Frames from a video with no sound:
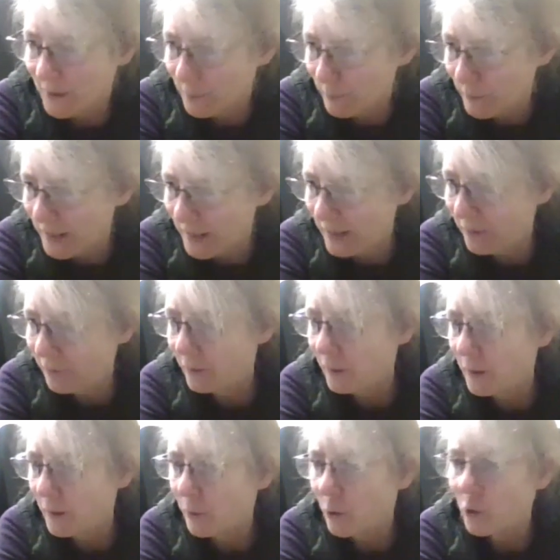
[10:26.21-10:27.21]
painful
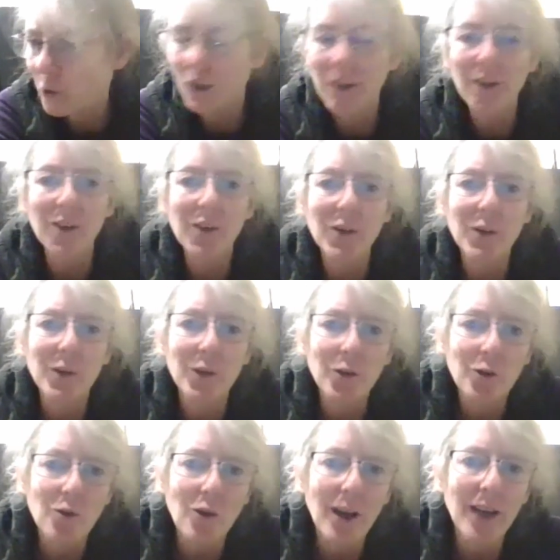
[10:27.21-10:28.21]
emotions,
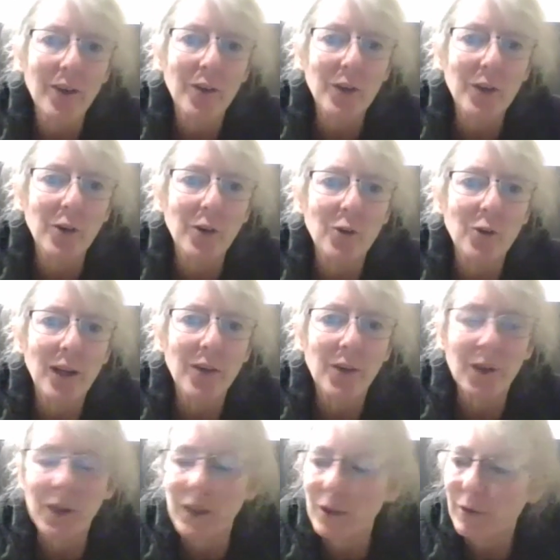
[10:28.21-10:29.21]
stress, distress,
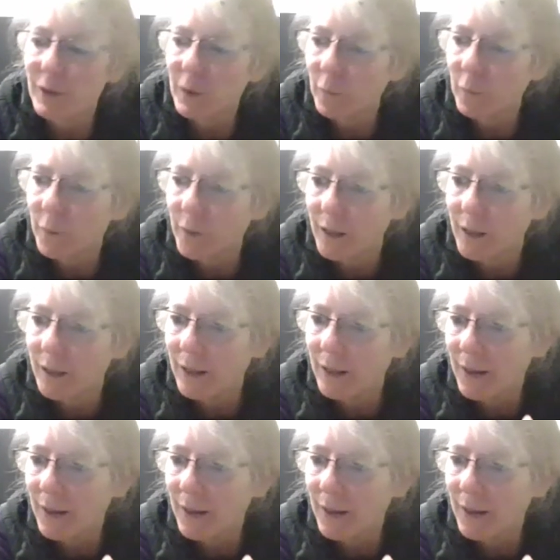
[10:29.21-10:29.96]
and difficulty,